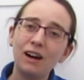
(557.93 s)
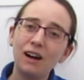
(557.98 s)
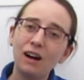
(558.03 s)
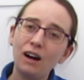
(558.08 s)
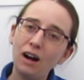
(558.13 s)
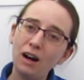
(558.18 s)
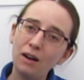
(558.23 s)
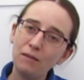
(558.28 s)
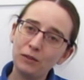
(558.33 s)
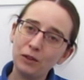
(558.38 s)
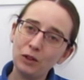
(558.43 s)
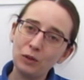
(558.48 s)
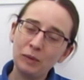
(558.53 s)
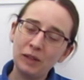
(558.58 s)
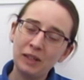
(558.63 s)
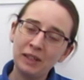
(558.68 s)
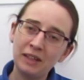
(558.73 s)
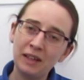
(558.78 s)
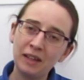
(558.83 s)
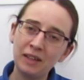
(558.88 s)
I've got
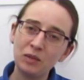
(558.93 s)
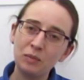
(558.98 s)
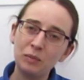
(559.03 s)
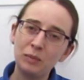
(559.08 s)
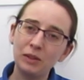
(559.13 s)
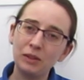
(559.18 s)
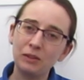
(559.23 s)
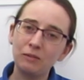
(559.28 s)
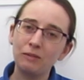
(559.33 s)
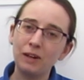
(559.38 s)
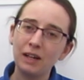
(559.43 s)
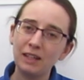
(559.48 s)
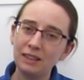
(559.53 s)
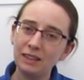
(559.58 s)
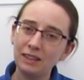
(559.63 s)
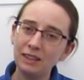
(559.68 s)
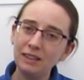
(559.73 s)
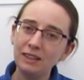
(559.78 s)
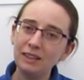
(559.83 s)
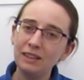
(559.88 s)
my next book
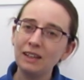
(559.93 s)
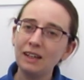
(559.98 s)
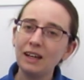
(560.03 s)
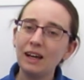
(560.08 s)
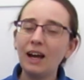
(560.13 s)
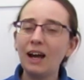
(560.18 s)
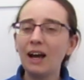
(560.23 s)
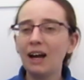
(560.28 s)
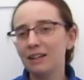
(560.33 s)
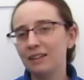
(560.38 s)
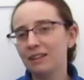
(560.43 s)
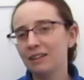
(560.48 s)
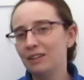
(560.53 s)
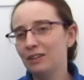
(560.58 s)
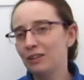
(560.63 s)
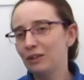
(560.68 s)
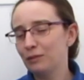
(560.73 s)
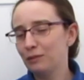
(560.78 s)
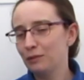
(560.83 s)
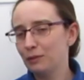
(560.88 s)
ready, and I
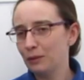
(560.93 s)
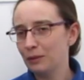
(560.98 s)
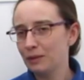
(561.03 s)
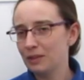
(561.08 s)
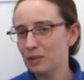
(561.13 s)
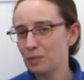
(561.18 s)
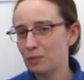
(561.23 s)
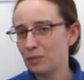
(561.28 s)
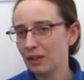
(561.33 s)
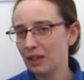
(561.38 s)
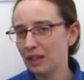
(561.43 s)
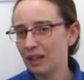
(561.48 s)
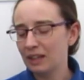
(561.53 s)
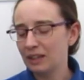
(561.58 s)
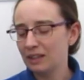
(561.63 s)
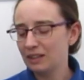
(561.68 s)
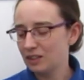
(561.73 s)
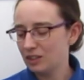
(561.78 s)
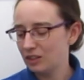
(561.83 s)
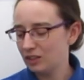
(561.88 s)
look forward to bringing
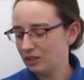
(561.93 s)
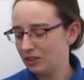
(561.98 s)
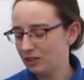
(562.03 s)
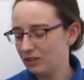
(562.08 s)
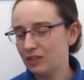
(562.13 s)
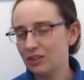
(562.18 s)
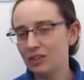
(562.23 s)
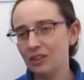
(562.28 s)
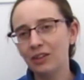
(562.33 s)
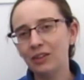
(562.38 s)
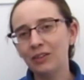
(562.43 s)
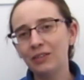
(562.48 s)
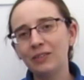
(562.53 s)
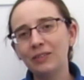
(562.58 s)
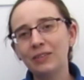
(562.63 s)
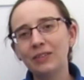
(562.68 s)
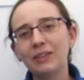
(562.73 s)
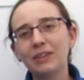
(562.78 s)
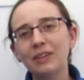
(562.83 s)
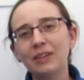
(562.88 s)
it to you soon.
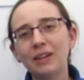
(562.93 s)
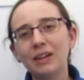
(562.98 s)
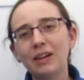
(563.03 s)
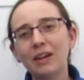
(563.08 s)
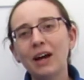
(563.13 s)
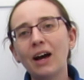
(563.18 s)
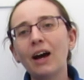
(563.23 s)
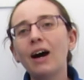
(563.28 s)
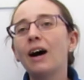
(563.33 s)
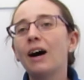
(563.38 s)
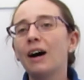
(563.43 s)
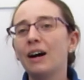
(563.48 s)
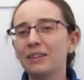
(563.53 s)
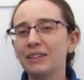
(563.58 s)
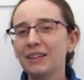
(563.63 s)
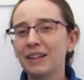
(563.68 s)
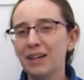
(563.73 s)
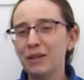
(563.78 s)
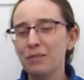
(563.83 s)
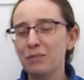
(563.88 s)

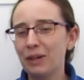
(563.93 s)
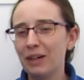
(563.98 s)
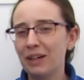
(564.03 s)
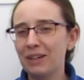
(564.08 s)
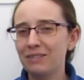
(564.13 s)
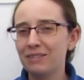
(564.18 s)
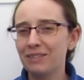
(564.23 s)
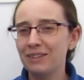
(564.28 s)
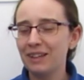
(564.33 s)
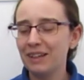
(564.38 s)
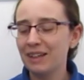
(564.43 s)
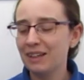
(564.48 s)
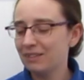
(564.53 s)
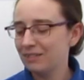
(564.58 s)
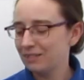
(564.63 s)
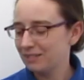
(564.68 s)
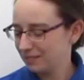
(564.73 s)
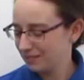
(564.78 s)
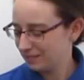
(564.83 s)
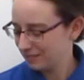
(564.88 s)
Okay, bye for now.